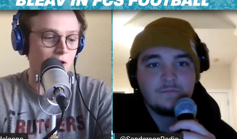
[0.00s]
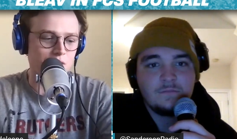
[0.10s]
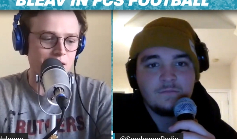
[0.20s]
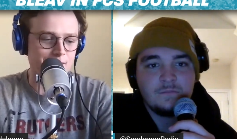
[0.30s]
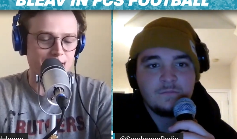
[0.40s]
Speaker 1: or a
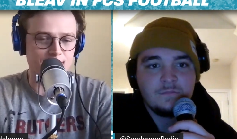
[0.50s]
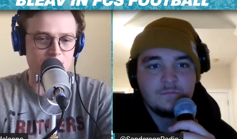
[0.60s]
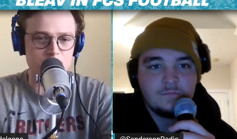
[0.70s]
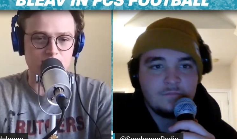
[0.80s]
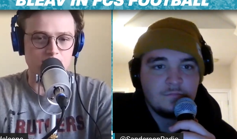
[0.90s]
running back. It's
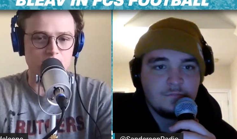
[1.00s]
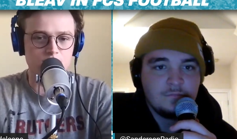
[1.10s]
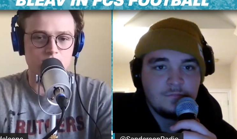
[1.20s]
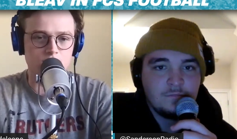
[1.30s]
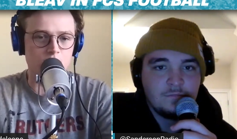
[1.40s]
going to be somebody.
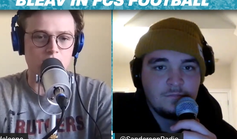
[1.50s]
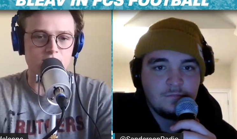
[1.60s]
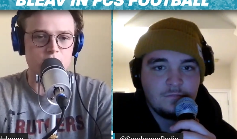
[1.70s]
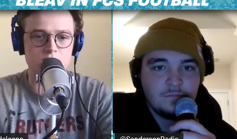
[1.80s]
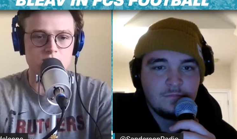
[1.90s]
So like
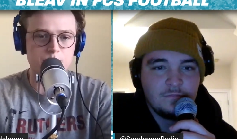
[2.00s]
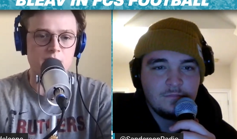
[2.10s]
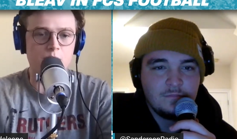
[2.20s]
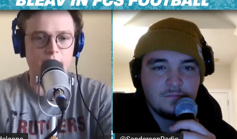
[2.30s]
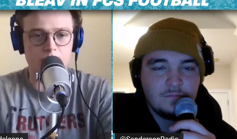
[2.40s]
just
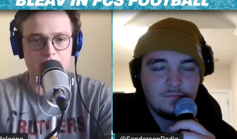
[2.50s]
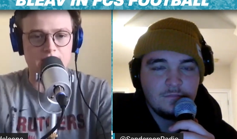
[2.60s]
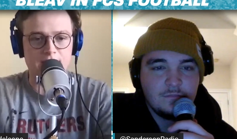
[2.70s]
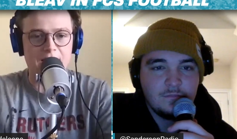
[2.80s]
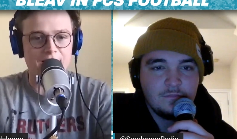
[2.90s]
spin a wheel, pick
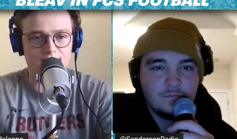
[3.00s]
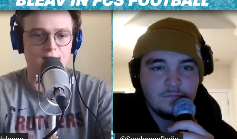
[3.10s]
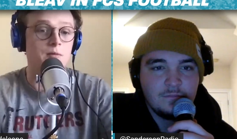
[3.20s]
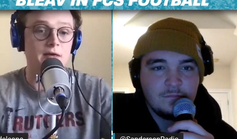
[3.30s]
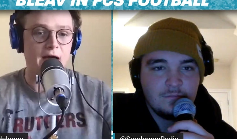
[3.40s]
a guy. It's
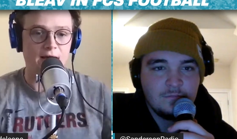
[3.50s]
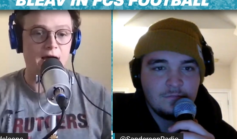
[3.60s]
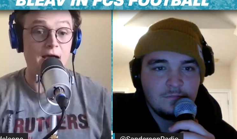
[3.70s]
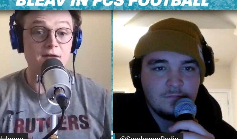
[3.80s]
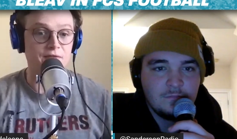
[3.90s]
going to be that
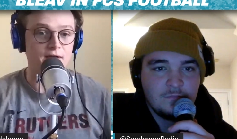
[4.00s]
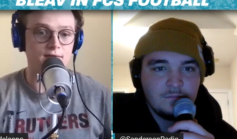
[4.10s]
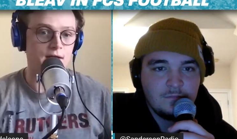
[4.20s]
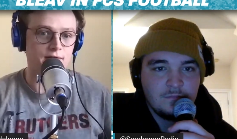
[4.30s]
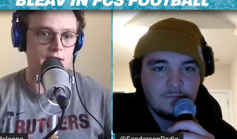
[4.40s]
guy that,
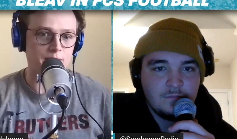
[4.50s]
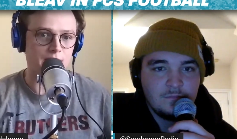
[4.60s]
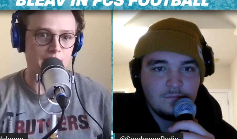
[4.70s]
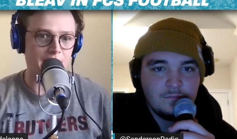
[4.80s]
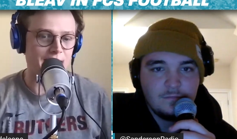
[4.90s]
that steps
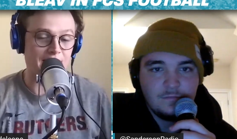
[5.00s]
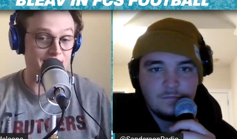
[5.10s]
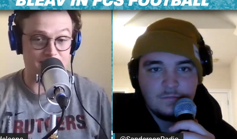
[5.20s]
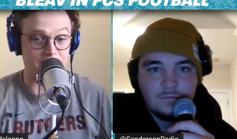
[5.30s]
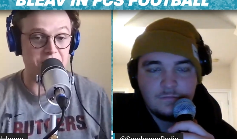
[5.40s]
up. I
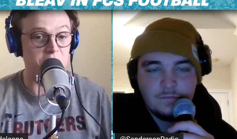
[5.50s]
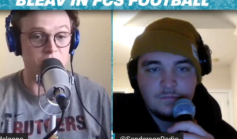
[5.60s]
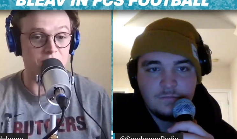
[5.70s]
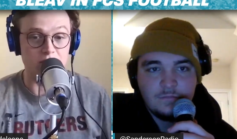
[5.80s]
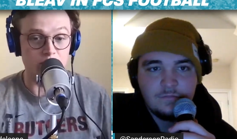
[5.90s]
can't tell you
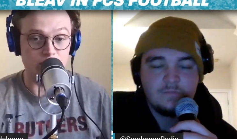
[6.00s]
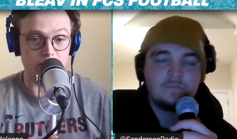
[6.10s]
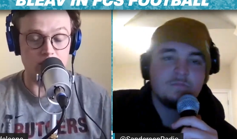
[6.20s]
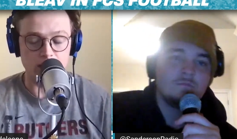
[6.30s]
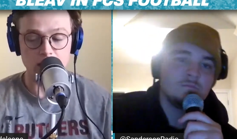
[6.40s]
who's who it's
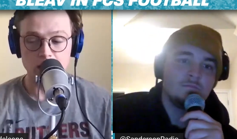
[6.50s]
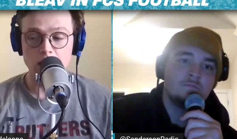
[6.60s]
going to be.